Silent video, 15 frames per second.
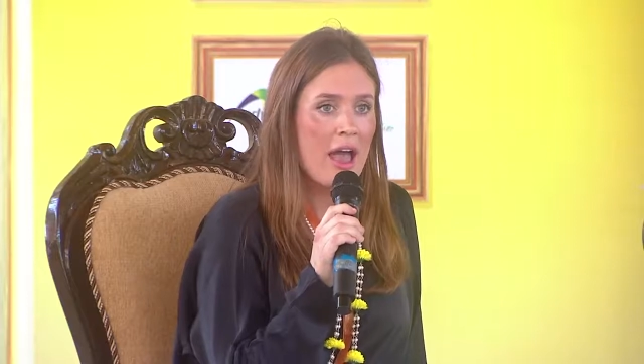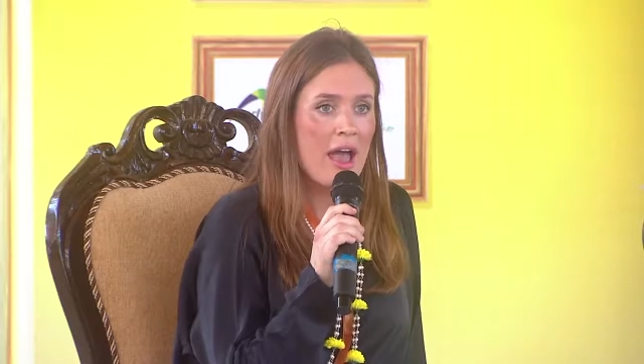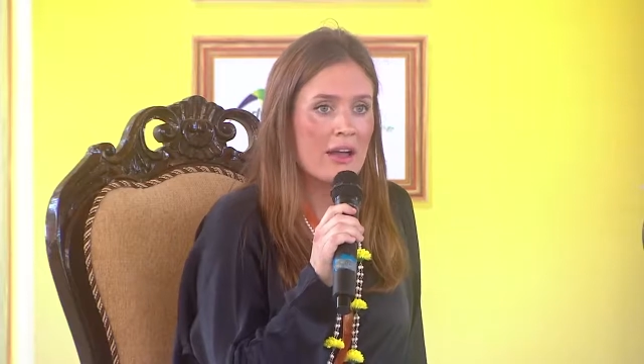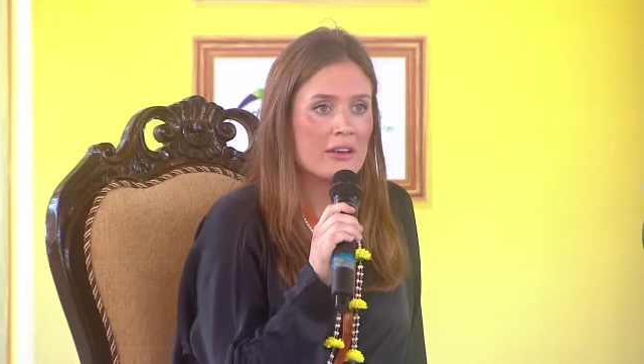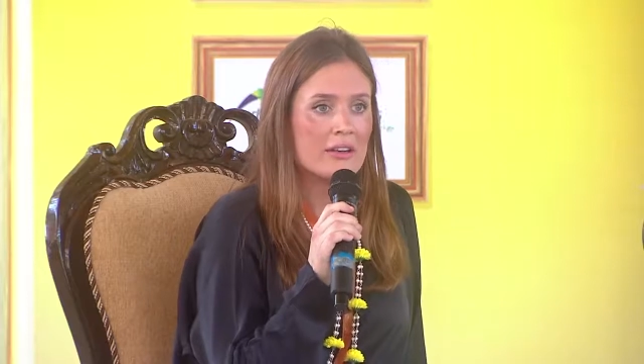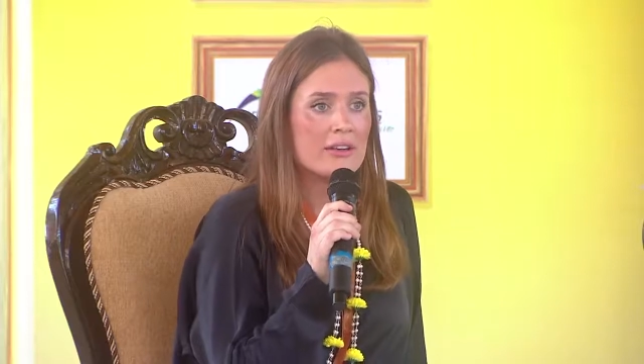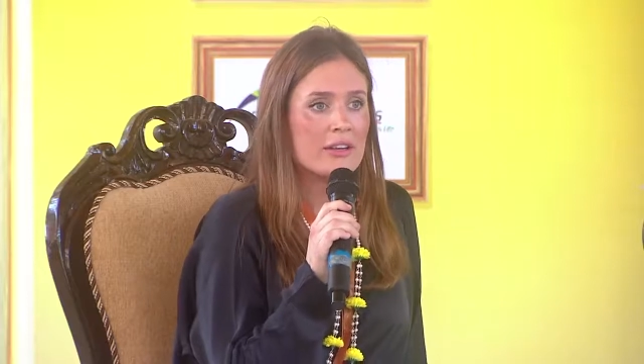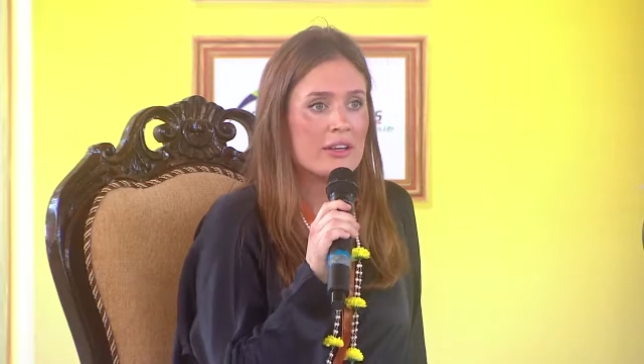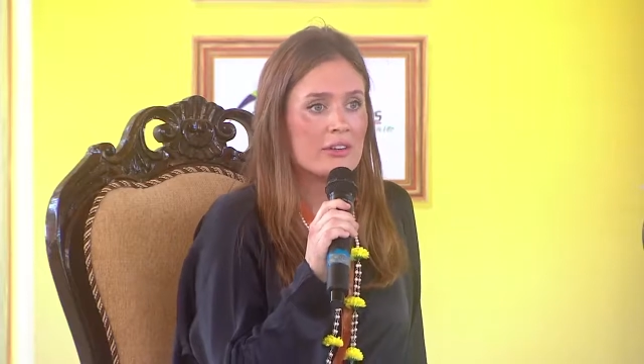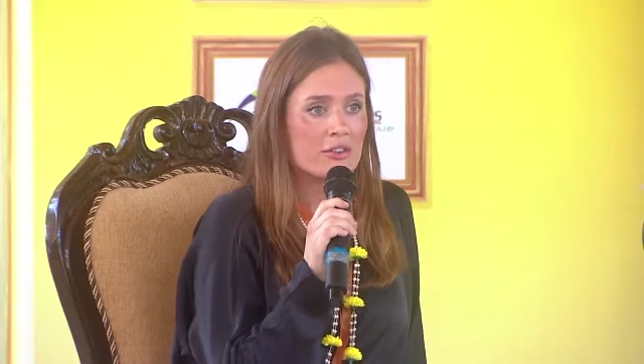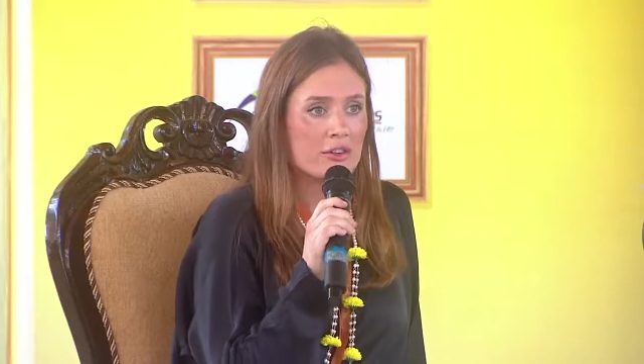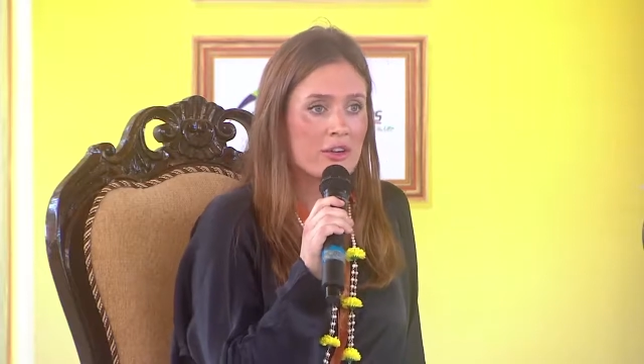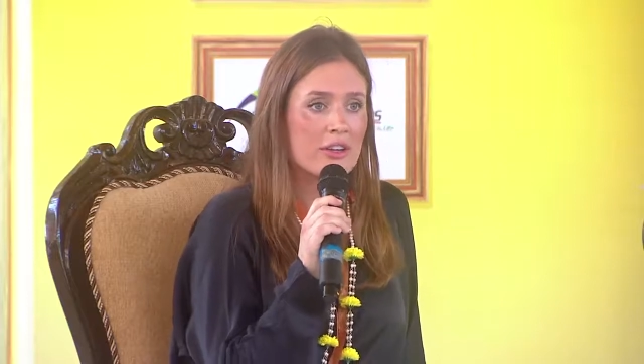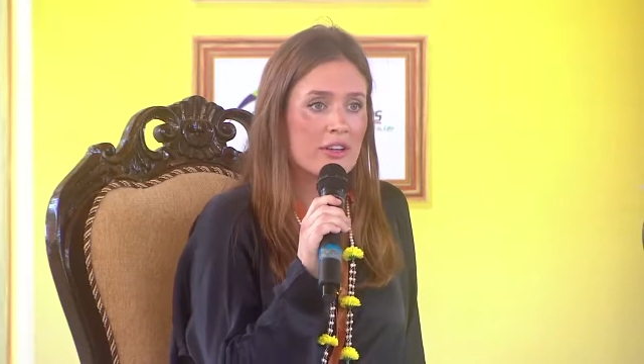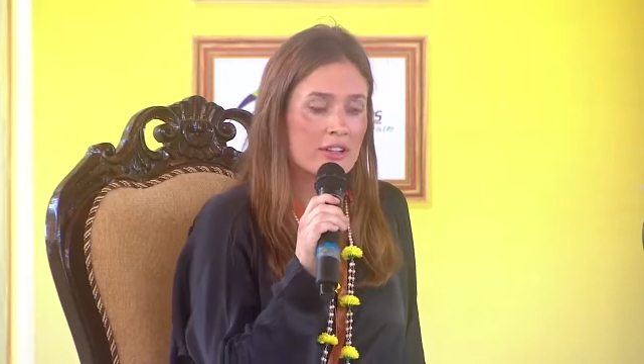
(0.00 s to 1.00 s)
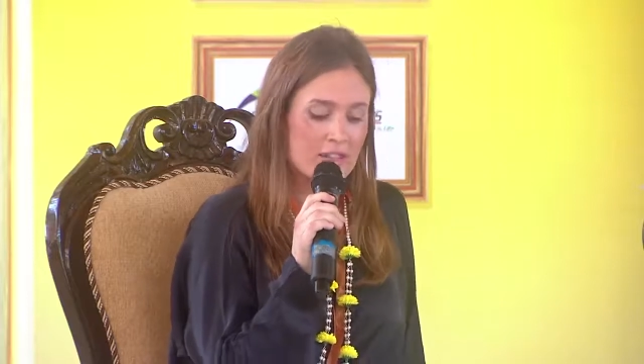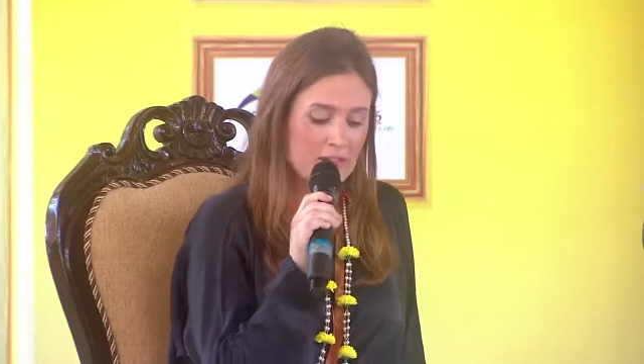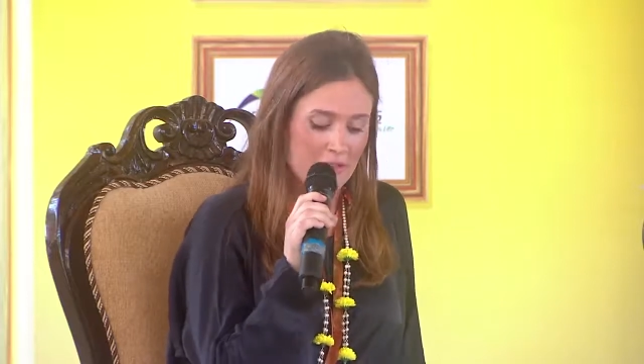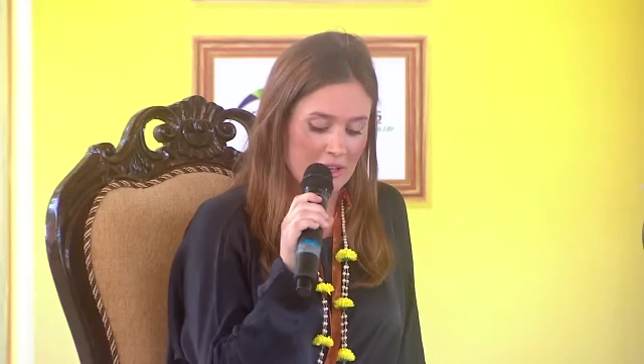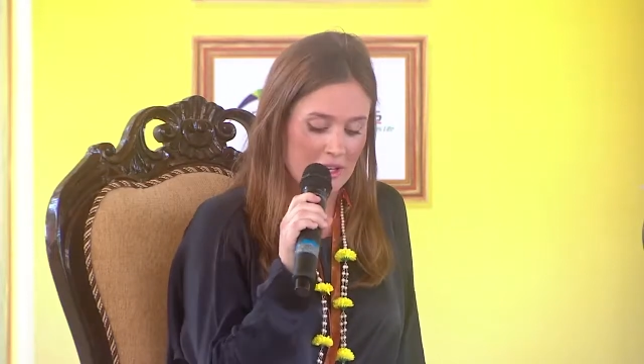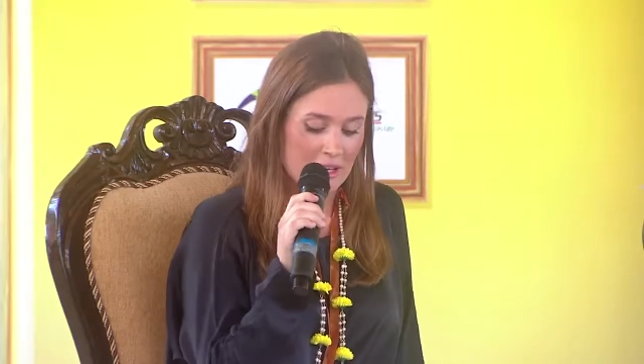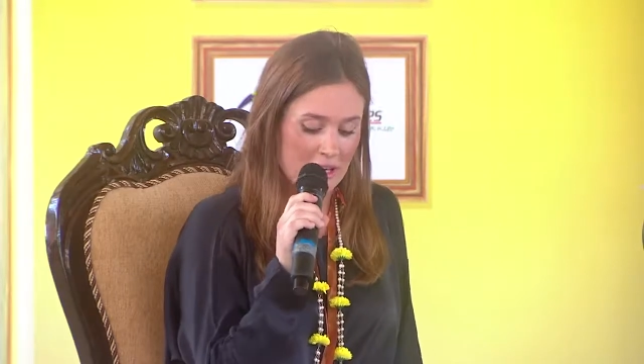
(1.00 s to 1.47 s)
and
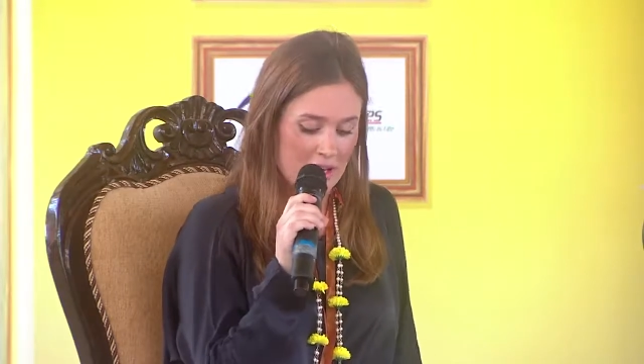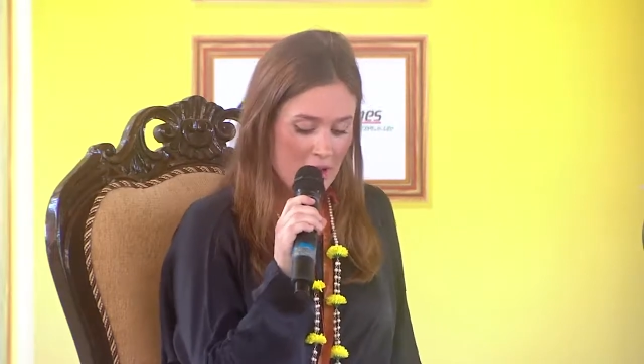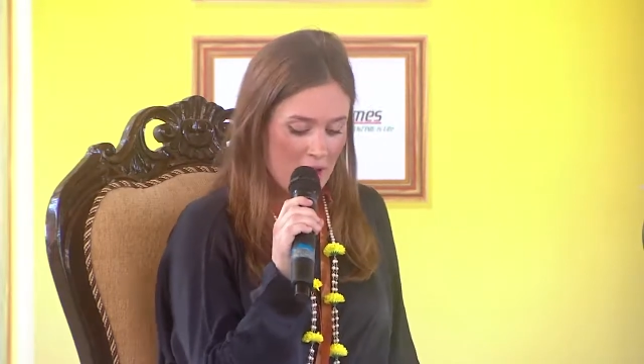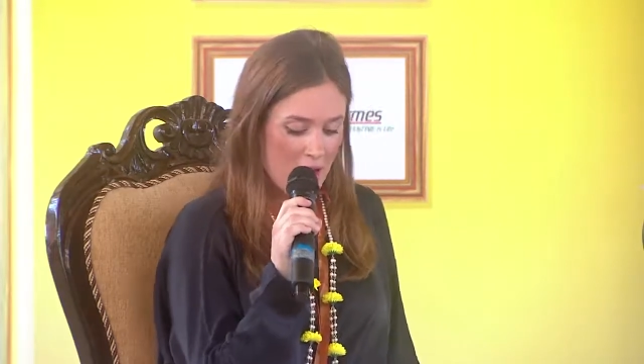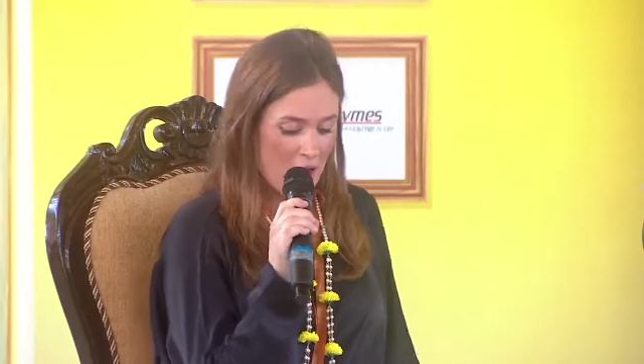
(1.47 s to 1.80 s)
interconnectivity